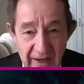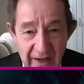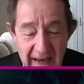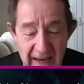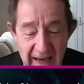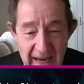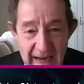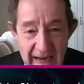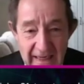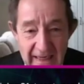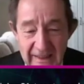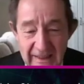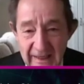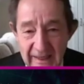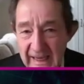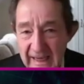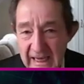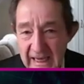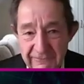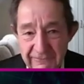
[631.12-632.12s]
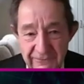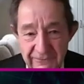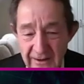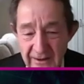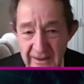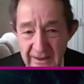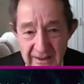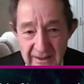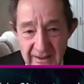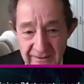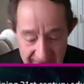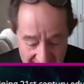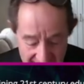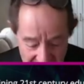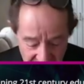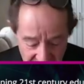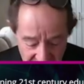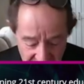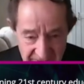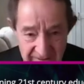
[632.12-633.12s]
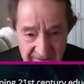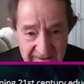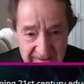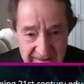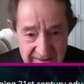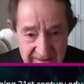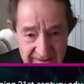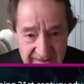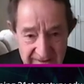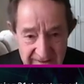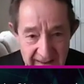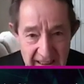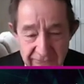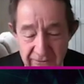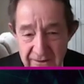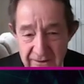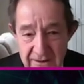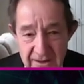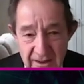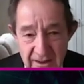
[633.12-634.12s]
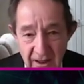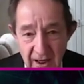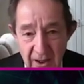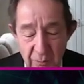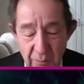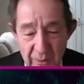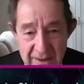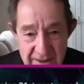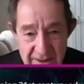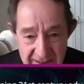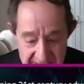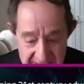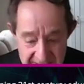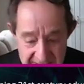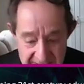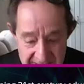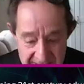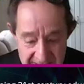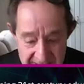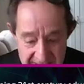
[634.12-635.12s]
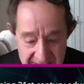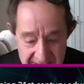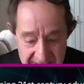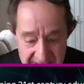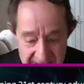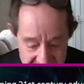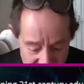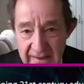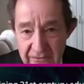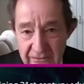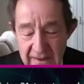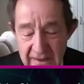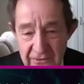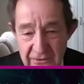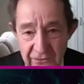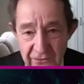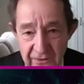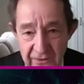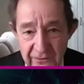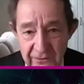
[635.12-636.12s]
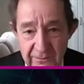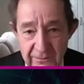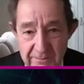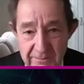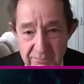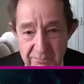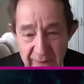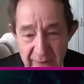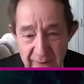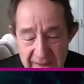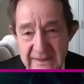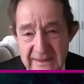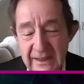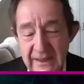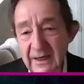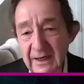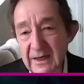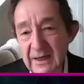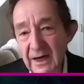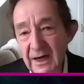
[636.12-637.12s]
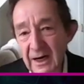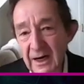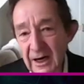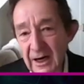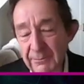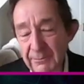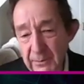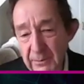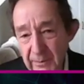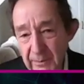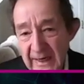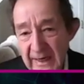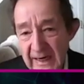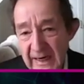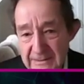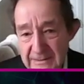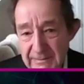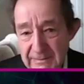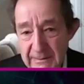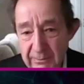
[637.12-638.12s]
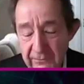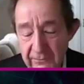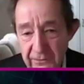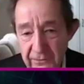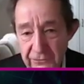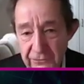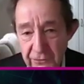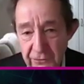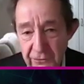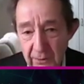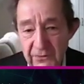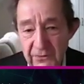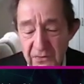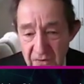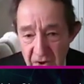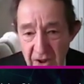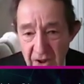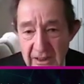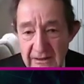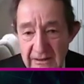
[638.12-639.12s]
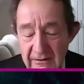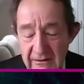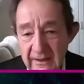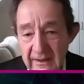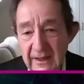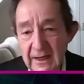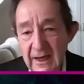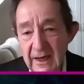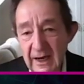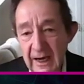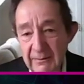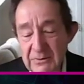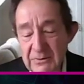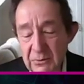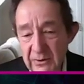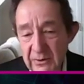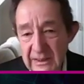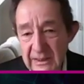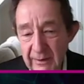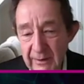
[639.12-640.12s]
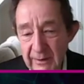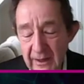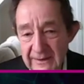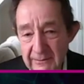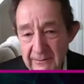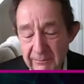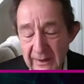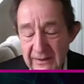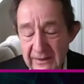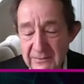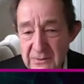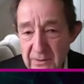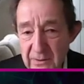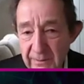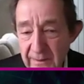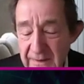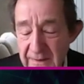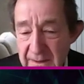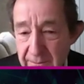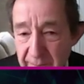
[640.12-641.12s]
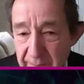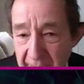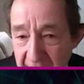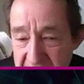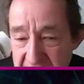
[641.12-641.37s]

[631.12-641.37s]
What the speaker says: anything to do with care for the elderly, care for the young. We need an education system that better prepares people for the jobs. And thirdly, I'm talking about the impact. So we talk about the